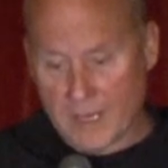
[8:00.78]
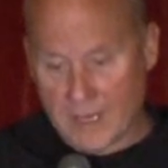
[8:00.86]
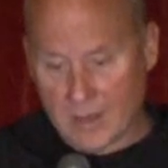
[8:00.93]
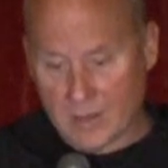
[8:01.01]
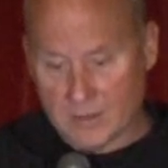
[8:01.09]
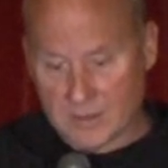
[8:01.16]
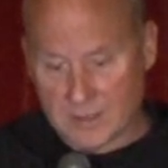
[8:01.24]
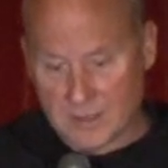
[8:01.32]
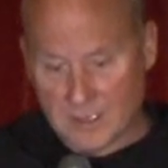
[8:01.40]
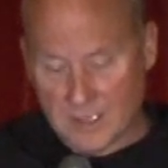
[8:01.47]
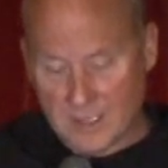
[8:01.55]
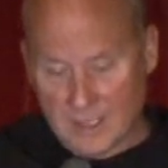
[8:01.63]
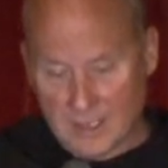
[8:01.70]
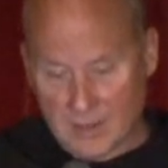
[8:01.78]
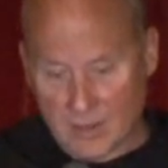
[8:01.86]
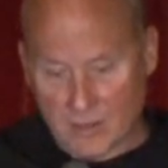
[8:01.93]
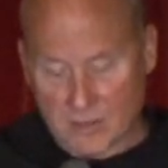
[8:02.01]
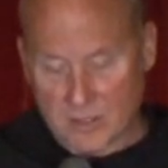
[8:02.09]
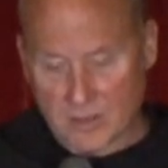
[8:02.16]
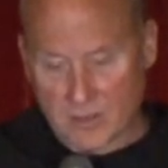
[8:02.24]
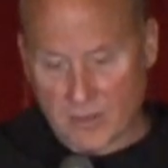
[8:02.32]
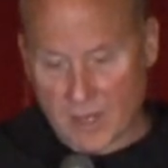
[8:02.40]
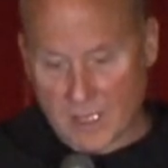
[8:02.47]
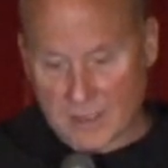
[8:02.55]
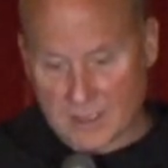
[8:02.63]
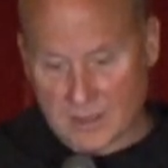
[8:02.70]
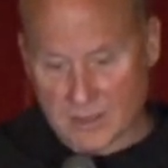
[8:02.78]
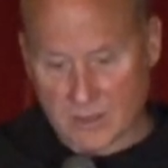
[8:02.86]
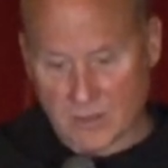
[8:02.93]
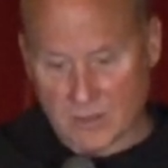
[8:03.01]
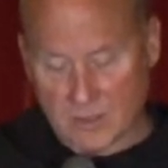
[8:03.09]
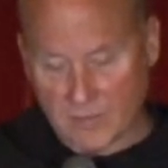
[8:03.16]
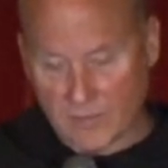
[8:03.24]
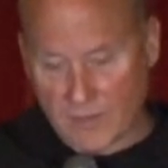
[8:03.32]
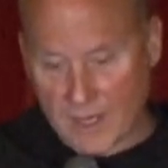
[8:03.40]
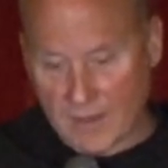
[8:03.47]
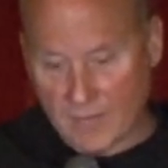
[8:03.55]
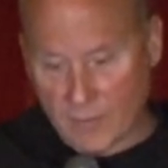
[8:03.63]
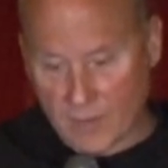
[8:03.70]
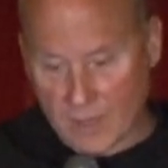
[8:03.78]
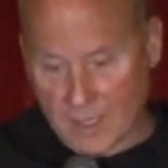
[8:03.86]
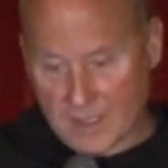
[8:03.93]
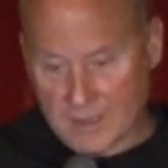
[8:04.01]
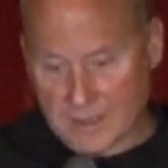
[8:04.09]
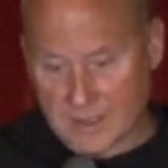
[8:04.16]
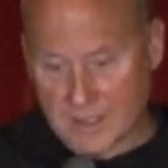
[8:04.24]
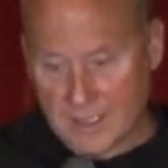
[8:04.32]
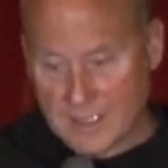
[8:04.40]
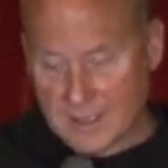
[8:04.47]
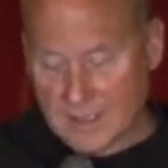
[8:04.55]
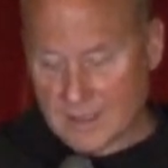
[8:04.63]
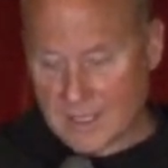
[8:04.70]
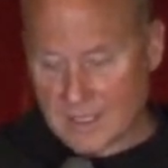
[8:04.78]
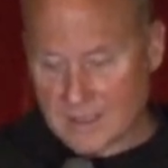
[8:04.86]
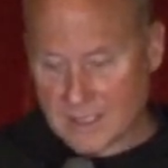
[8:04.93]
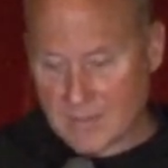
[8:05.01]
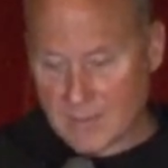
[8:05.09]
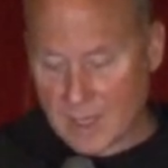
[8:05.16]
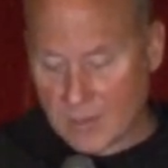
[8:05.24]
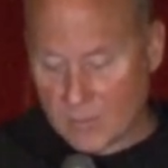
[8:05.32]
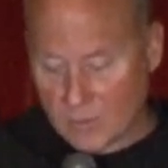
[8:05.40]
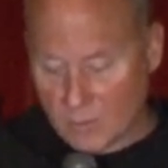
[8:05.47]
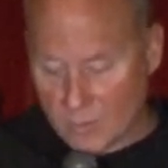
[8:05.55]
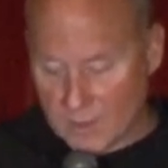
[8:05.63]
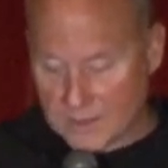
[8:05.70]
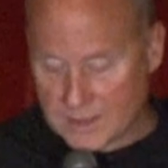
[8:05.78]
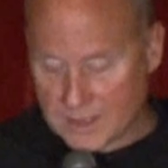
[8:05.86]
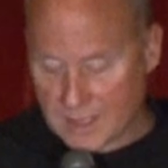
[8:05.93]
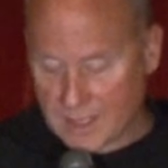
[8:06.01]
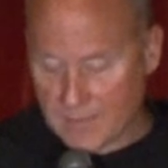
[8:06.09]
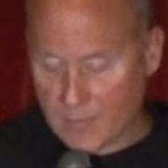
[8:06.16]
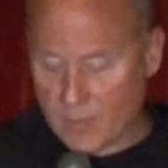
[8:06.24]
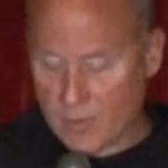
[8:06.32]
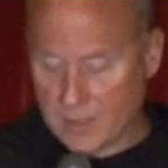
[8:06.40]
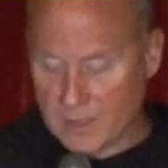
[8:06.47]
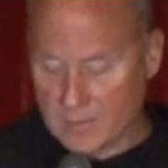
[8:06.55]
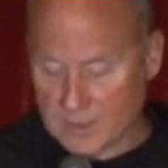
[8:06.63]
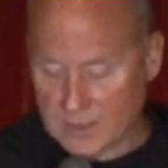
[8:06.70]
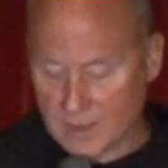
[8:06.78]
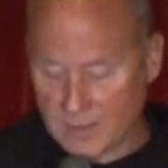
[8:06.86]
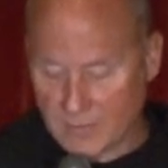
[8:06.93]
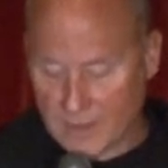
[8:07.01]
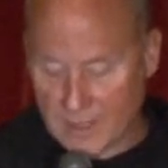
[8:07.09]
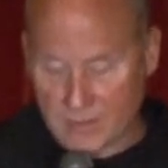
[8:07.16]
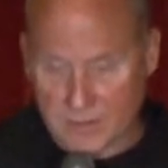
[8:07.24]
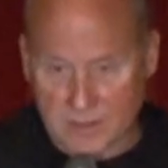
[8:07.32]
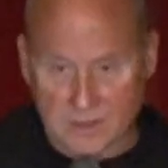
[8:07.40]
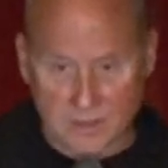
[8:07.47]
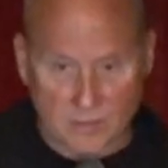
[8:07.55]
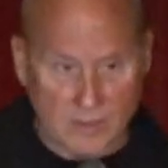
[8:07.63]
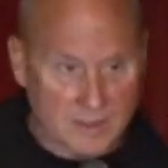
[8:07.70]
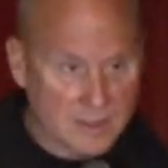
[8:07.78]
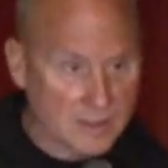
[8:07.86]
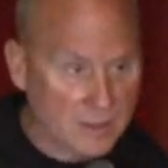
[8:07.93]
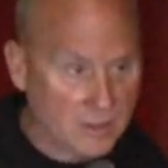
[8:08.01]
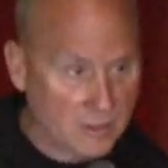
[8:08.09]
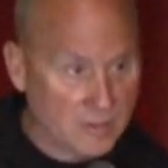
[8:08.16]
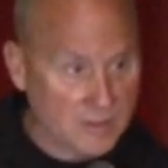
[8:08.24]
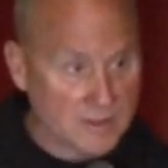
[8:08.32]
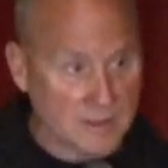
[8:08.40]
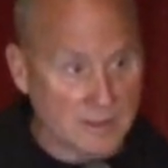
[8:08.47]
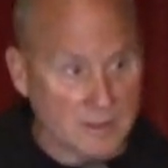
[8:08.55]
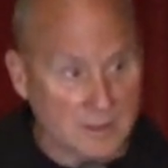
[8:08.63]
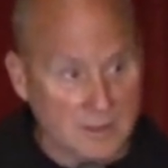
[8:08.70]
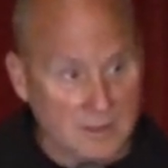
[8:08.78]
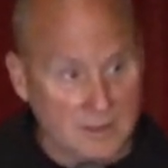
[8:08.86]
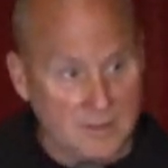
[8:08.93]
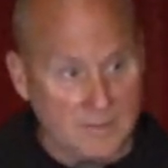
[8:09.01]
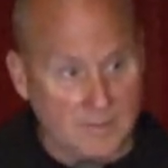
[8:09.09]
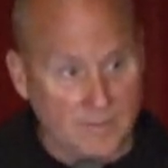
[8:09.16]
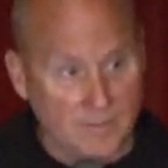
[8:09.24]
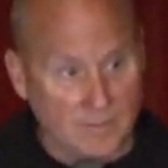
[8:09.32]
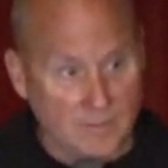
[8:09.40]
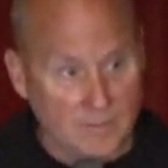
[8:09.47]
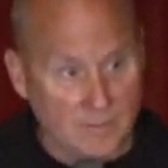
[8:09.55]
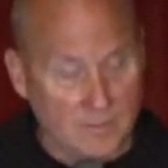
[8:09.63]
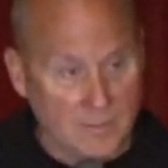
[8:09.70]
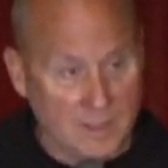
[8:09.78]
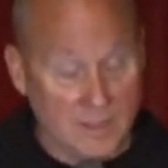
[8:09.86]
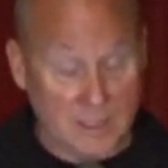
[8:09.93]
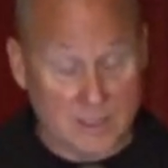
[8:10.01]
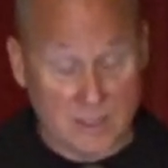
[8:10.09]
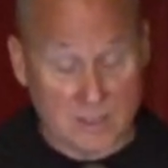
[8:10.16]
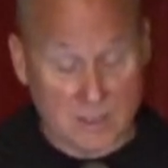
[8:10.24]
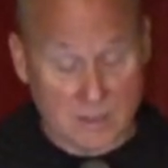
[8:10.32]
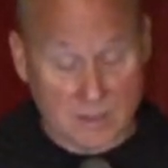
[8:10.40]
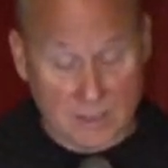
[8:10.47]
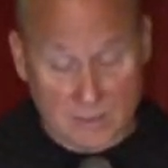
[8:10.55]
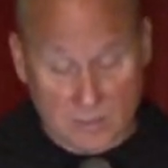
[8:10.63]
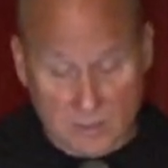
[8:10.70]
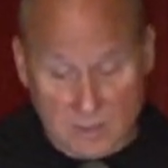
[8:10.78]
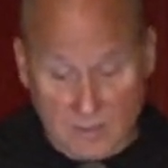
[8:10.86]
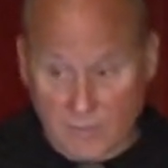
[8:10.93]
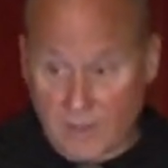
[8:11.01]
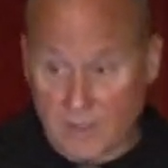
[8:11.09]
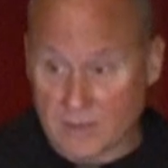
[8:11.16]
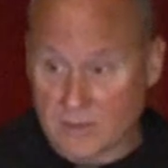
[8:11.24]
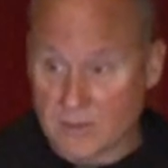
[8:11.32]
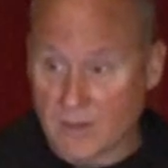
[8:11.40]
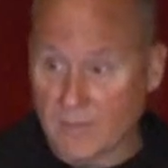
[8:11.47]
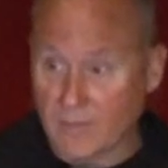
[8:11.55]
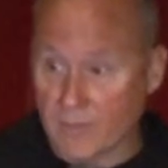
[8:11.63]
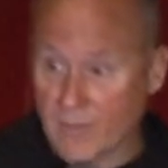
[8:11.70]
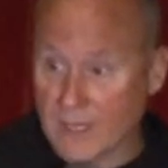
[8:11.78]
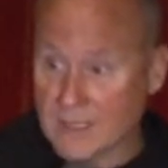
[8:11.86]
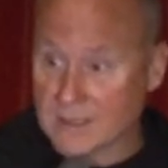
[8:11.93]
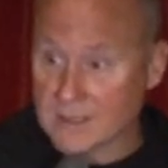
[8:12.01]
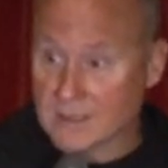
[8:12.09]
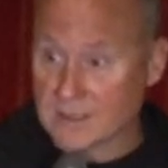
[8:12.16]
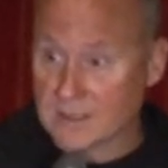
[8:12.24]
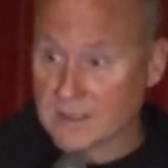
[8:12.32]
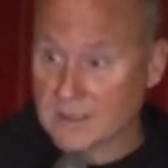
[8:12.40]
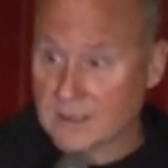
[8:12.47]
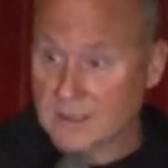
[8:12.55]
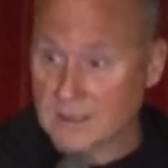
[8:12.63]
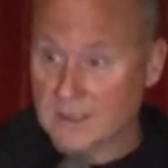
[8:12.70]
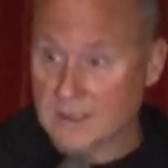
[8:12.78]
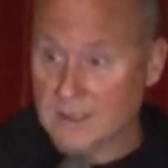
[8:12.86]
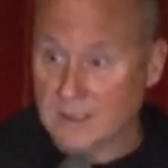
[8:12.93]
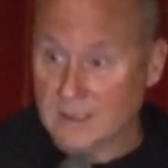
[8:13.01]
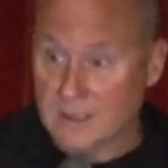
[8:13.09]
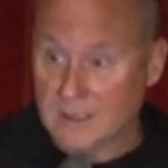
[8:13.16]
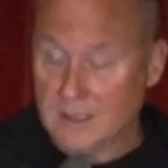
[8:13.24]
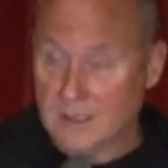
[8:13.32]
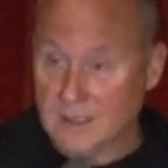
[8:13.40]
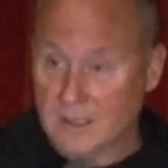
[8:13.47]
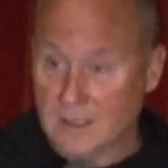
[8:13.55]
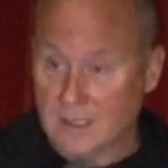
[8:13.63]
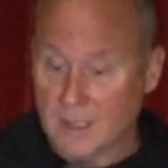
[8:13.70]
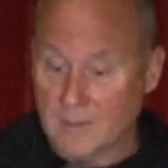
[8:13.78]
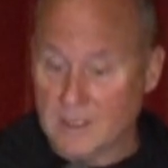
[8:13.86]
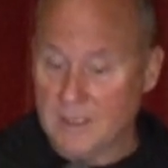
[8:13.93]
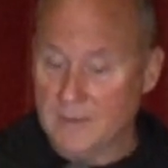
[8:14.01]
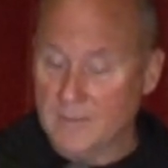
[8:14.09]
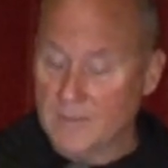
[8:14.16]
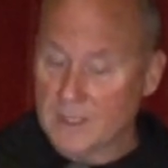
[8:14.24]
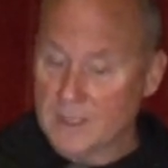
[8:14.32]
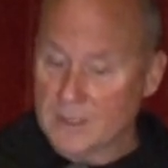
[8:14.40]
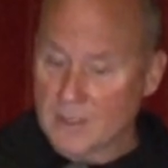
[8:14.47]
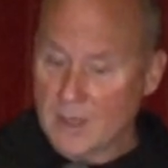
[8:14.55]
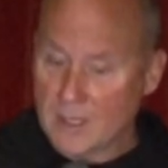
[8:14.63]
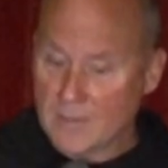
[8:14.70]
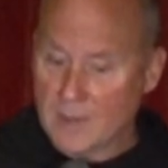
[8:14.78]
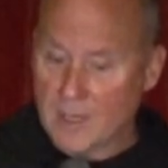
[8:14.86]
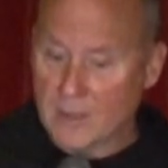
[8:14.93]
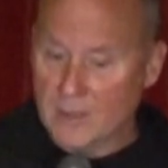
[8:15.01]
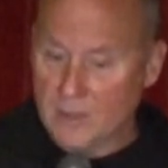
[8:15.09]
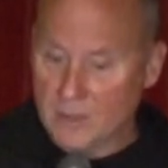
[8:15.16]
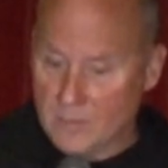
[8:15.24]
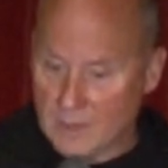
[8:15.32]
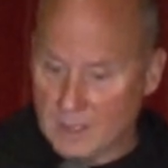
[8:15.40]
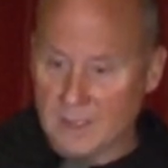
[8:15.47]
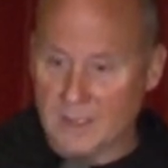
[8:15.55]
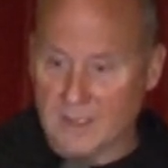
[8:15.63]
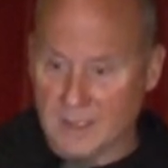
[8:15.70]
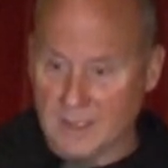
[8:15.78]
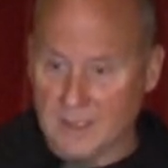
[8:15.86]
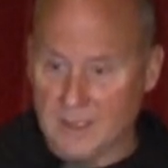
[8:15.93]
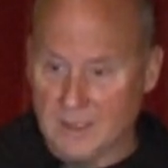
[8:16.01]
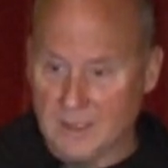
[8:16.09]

out and goes to the cross and is crucified for us, that that same God will once again pour himself out to us in the Eucharist. And this just this was the final straw for Francis. I mean, talk about humility.